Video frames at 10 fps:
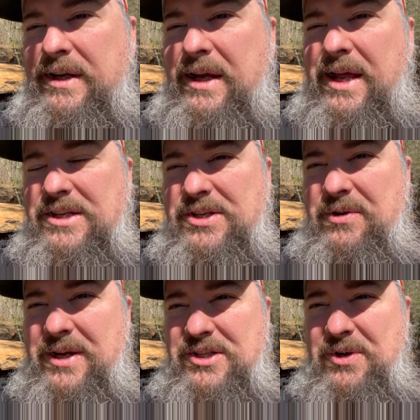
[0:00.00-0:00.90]
And so
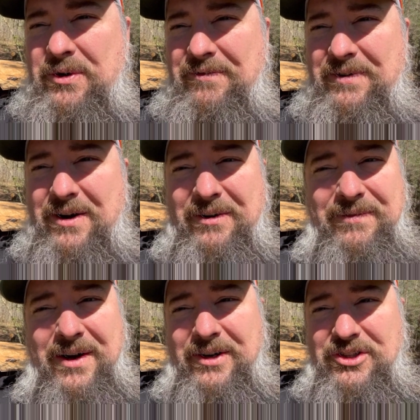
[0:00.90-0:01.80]
they sold it very,
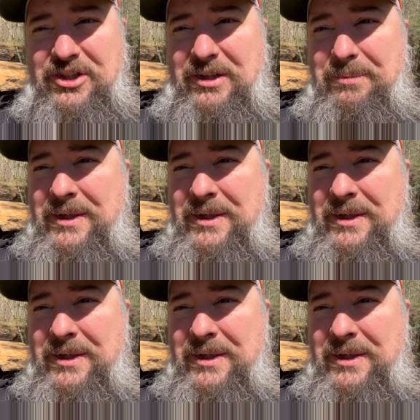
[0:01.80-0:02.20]
very cheap.